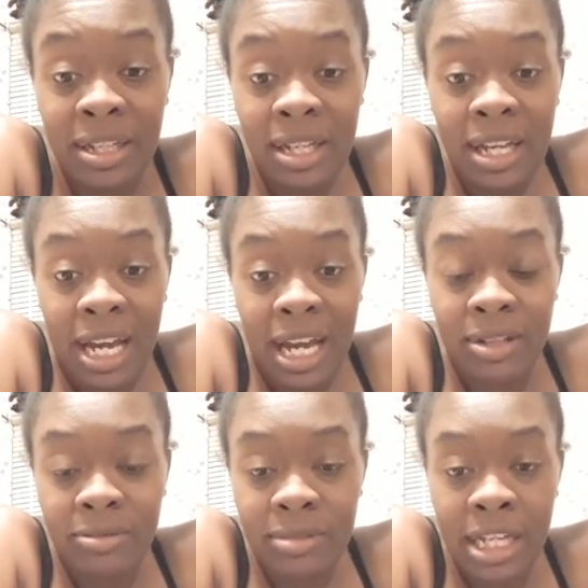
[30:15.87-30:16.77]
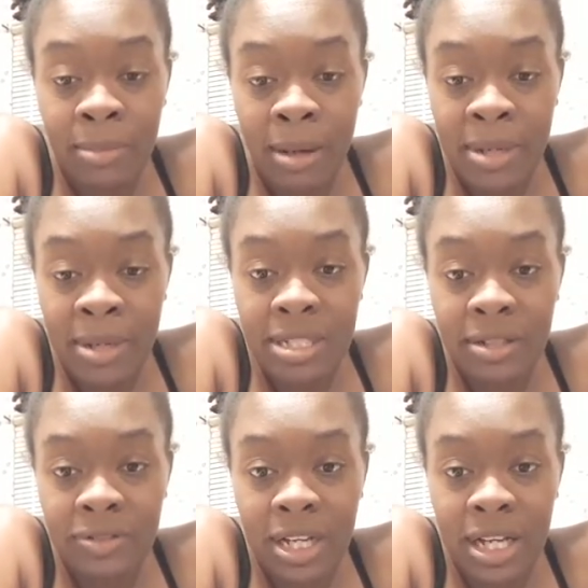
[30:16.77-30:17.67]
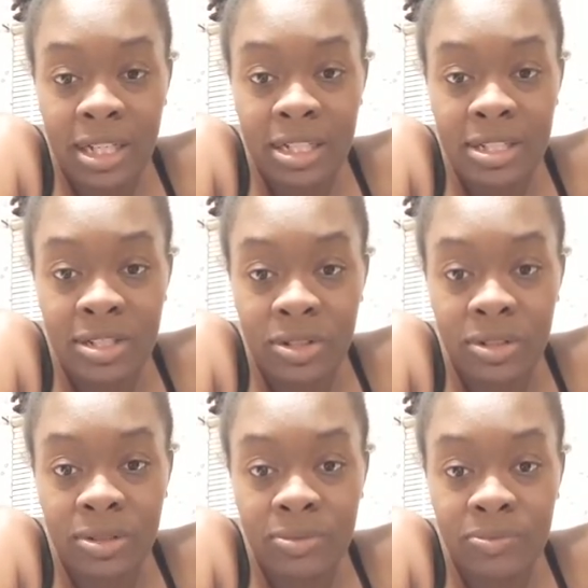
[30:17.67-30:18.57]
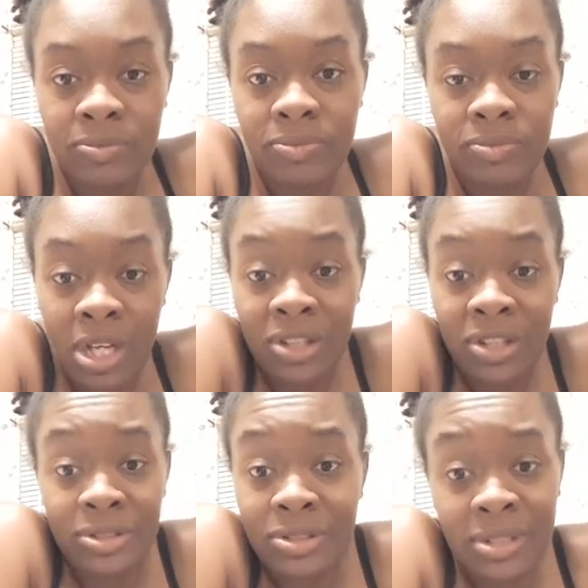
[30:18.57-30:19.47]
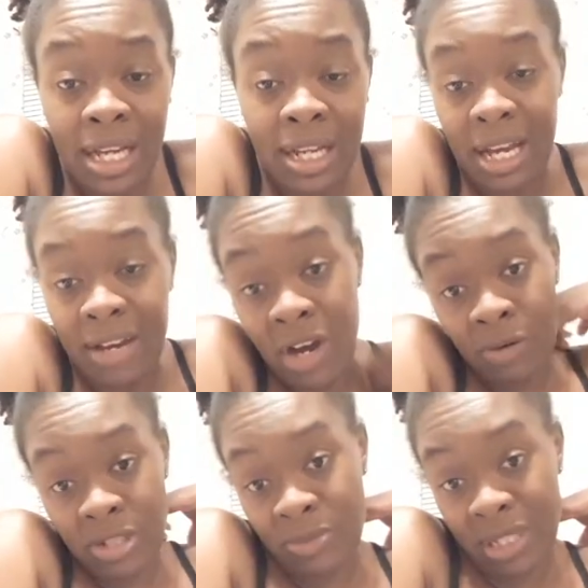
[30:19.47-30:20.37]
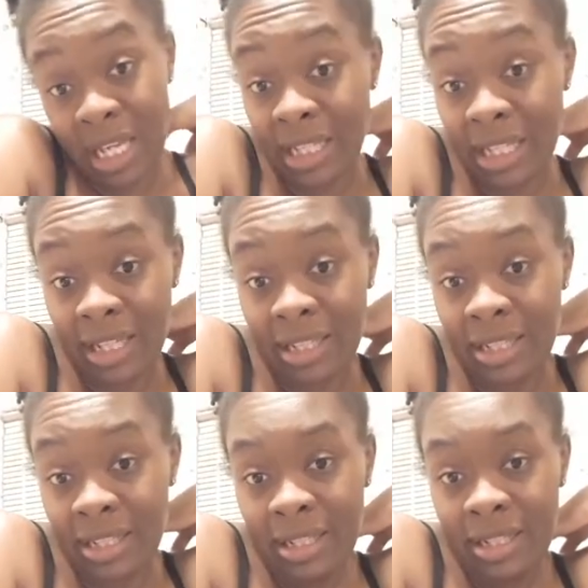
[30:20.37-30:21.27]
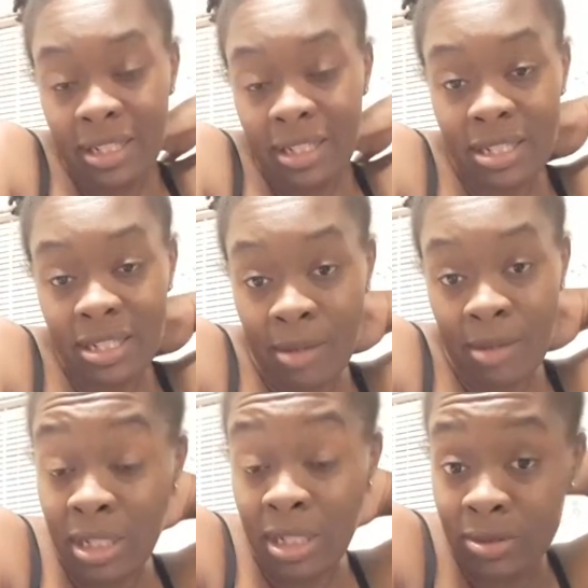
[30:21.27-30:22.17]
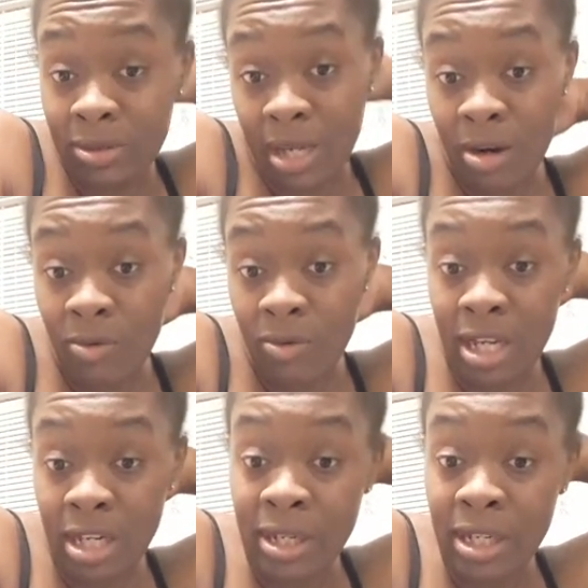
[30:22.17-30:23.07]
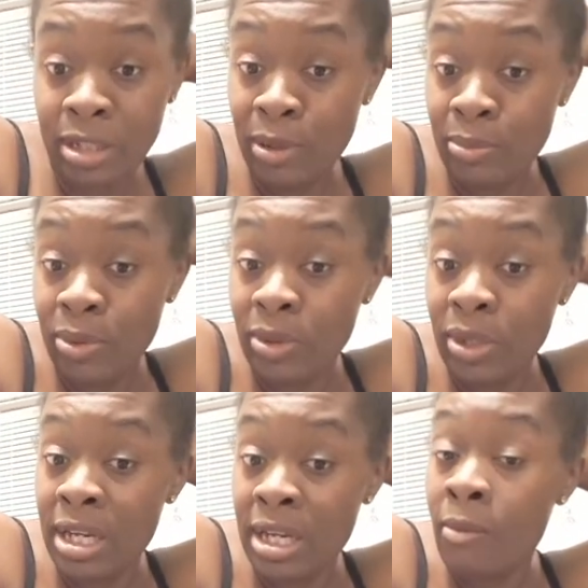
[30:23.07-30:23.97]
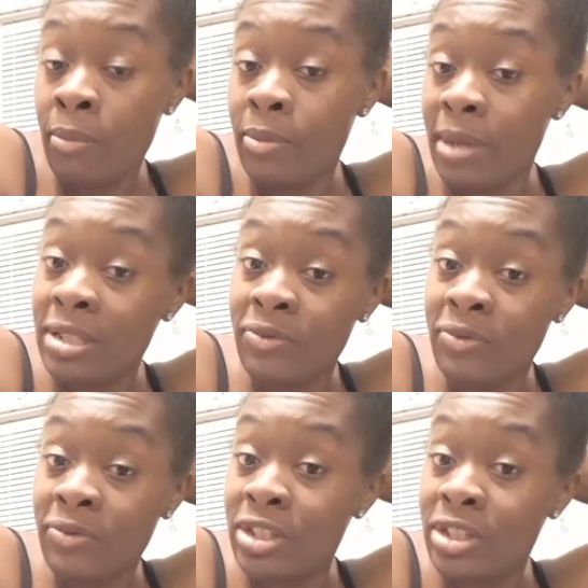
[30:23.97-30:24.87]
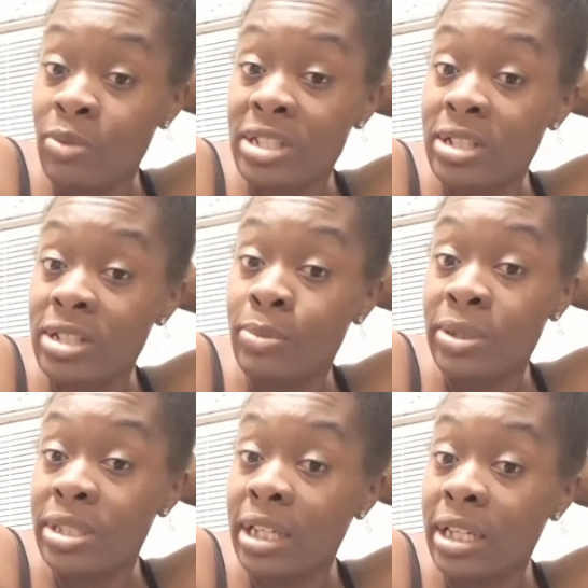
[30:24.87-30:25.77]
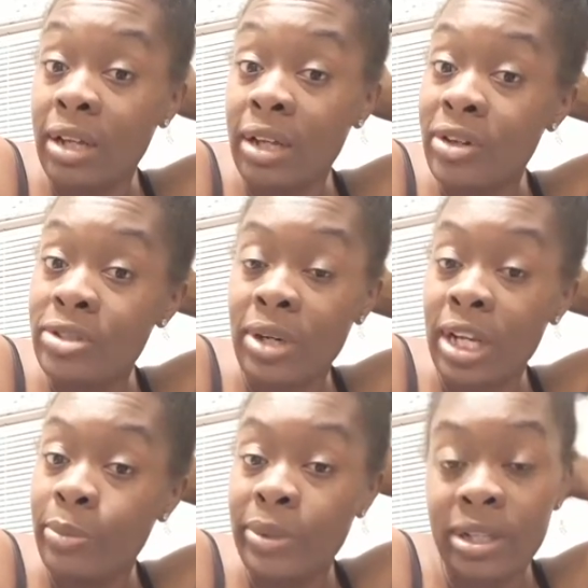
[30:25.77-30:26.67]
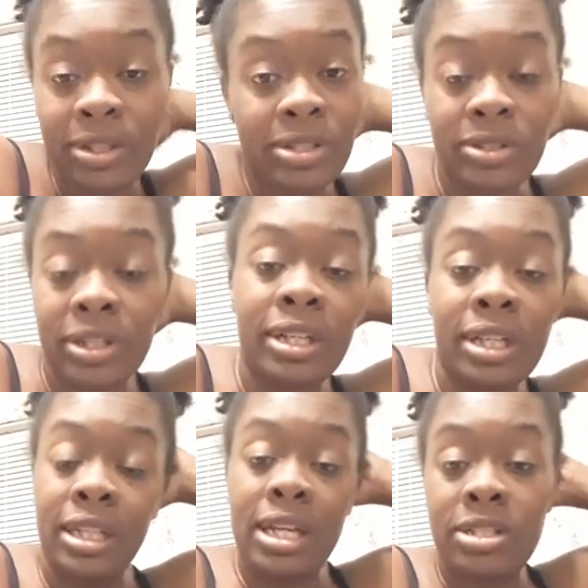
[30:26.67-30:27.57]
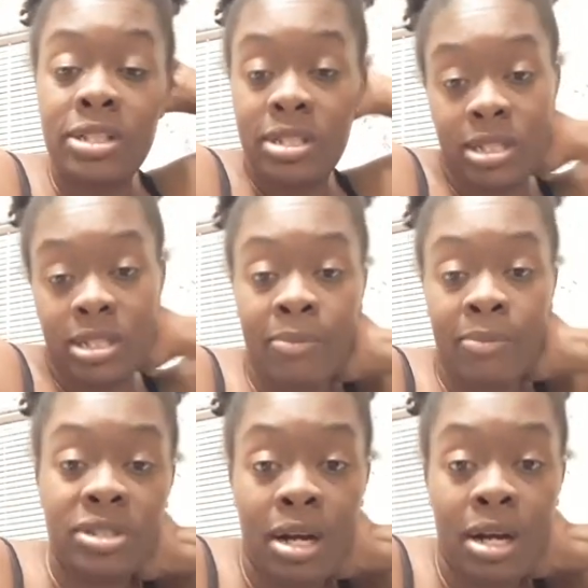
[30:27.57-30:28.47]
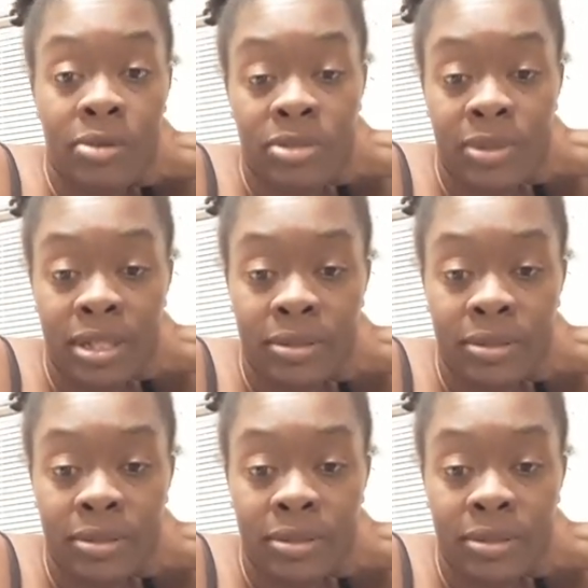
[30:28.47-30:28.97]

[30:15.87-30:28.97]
I don't think about myself. I consider others. I have always been like that. Since I've been little, I always thought about other people, and I will put myself in situations to protect others or help others, or that's just the type of person I always been.